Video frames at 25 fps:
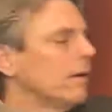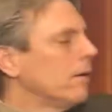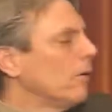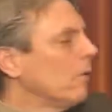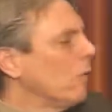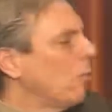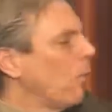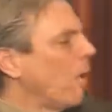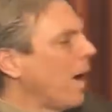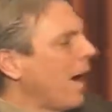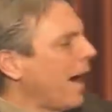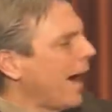
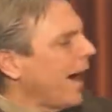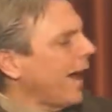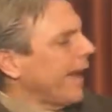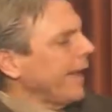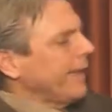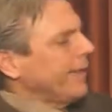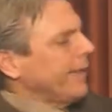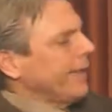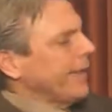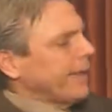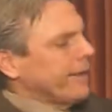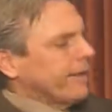
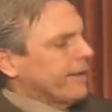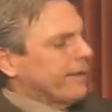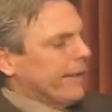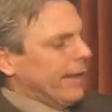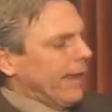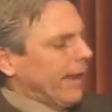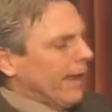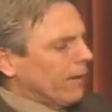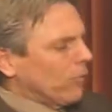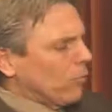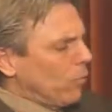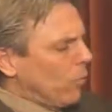Why the
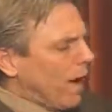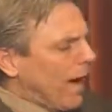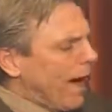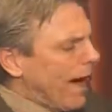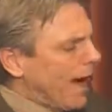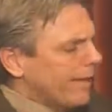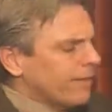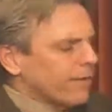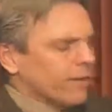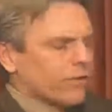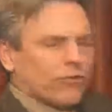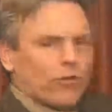intellect?
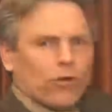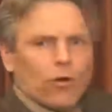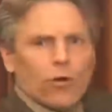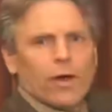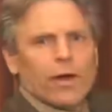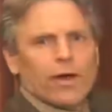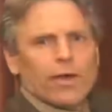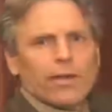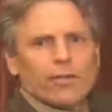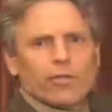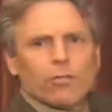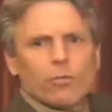Why the
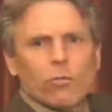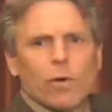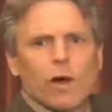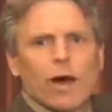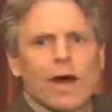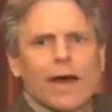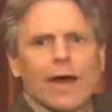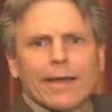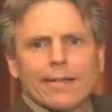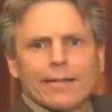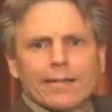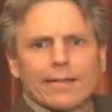choice?
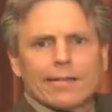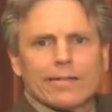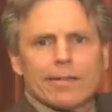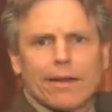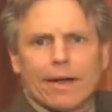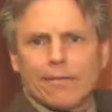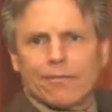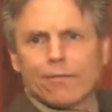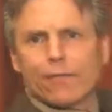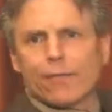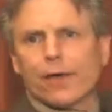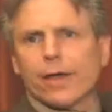Why the
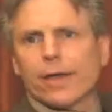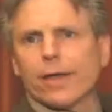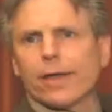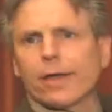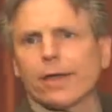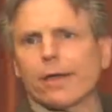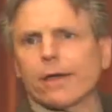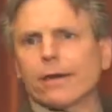suffering?